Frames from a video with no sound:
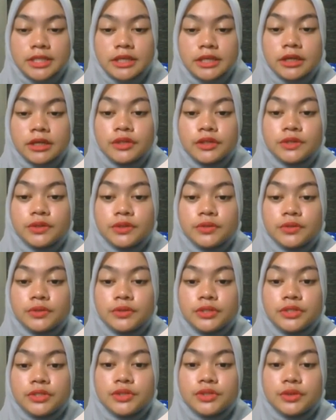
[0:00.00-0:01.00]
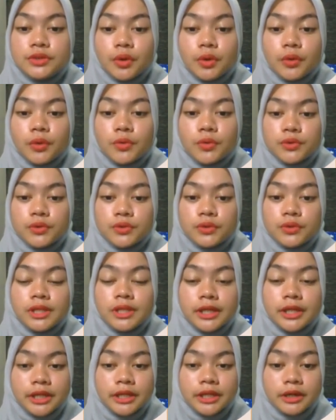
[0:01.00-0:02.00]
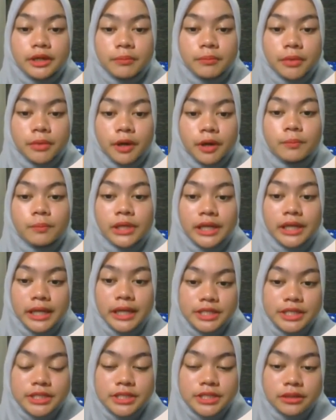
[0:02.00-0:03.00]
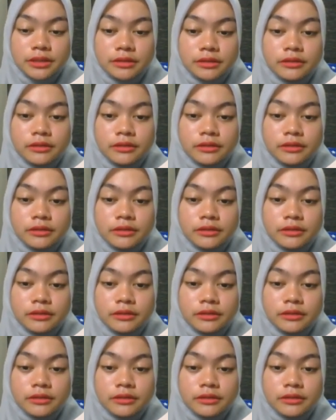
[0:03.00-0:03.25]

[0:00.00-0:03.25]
Students should also learn about Malaysia,